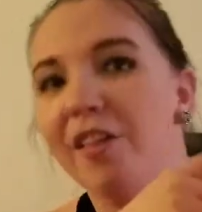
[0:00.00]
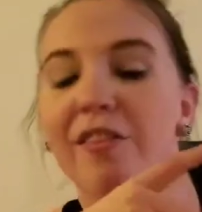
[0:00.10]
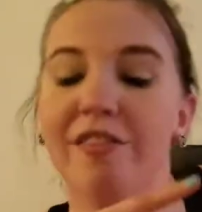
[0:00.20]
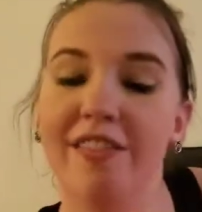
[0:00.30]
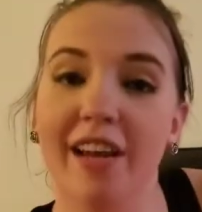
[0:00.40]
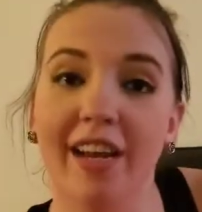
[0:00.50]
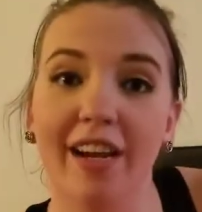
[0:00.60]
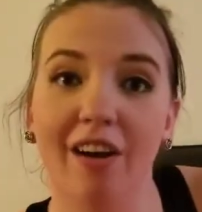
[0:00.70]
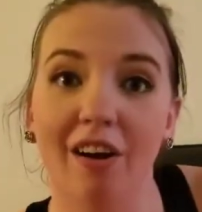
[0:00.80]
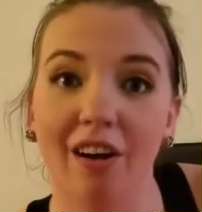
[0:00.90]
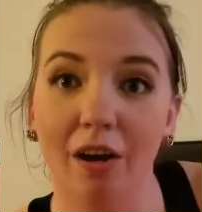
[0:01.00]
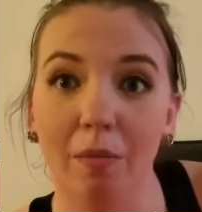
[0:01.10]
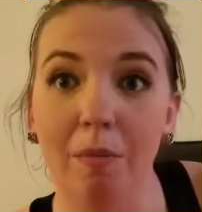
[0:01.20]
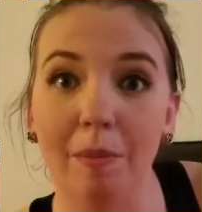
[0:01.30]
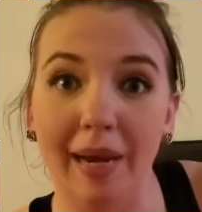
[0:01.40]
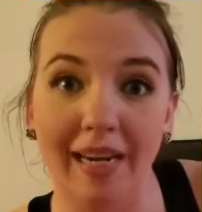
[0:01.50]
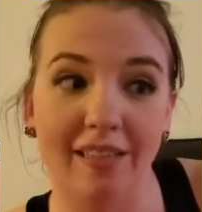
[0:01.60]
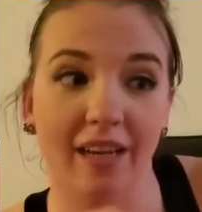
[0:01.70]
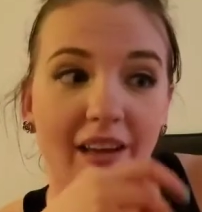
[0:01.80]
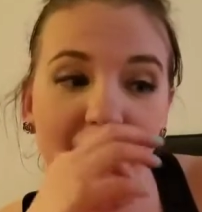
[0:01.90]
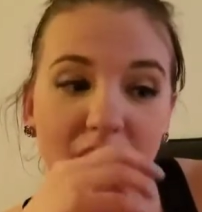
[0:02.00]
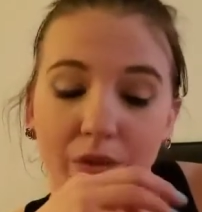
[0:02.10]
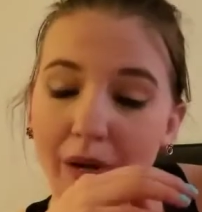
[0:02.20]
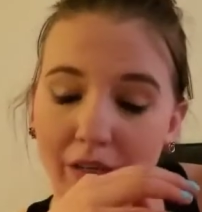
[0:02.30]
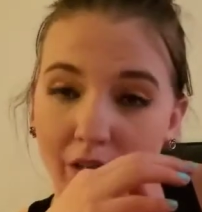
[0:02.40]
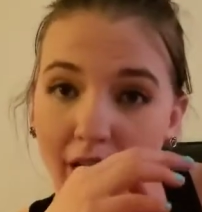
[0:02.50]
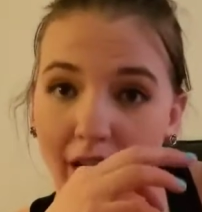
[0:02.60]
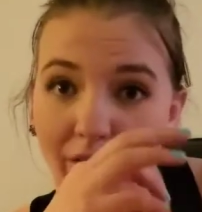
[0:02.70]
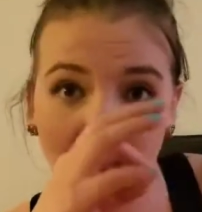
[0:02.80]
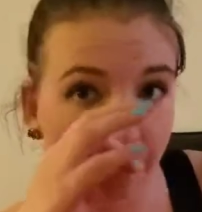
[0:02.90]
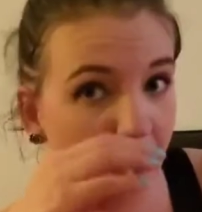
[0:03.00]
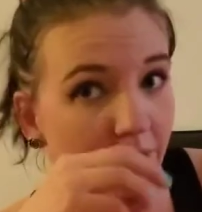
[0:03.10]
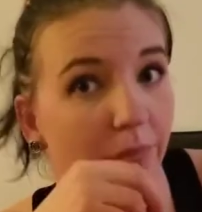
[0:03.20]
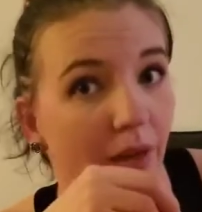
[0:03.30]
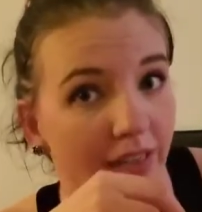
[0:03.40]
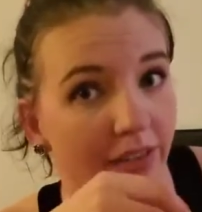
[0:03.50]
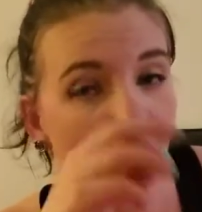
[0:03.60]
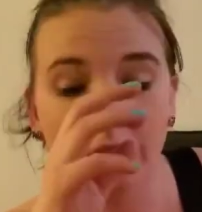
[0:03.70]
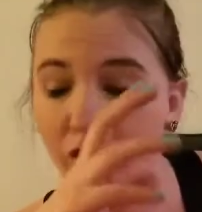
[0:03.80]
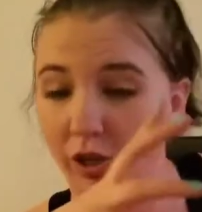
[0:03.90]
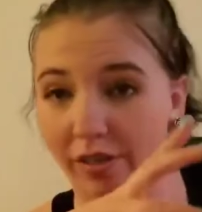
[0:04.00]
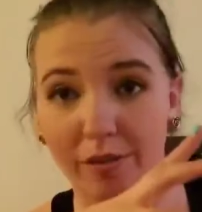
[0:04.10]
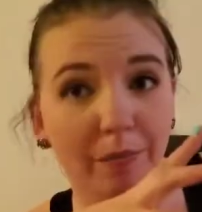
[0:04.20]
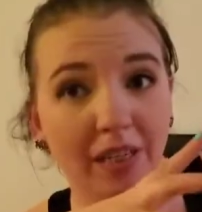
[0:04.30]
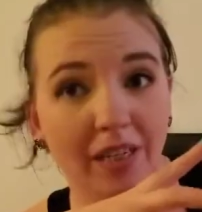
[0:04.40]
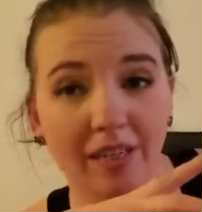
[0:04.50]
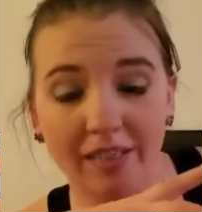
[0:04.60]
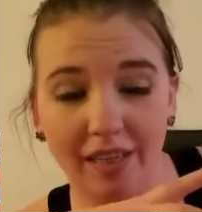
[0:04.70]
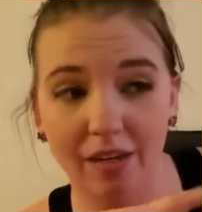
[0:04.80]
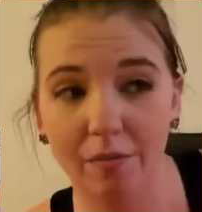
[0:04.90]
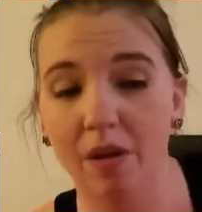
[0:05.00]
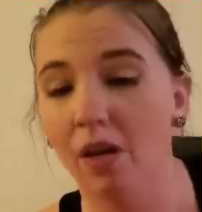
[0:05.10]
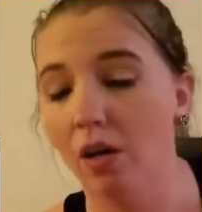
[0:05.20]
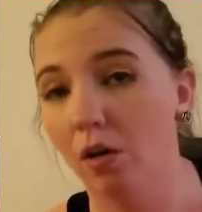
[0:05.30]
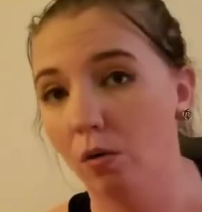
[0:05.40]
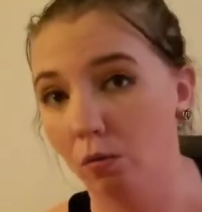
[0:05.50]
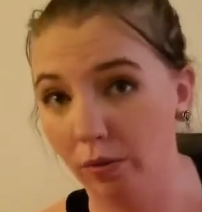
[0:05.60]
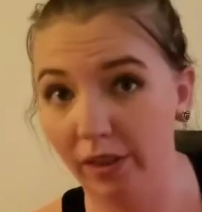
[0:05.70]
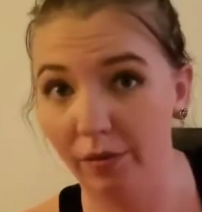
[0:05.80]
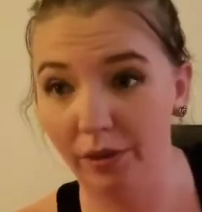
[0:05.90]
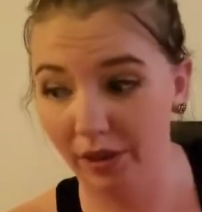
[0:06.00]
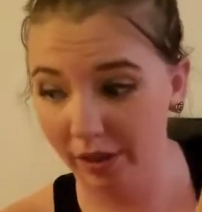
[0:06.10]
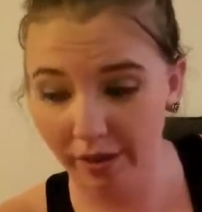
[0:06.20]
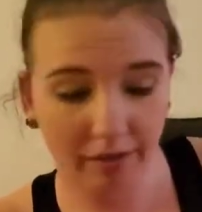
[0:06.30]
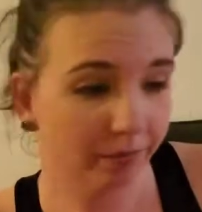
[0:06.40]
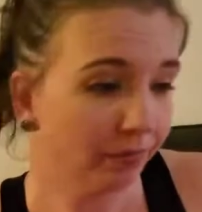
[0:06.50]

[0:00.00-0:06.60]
They are amazing, and they do actually have like bits of pretzel and chunks of peanuts in them. Really good.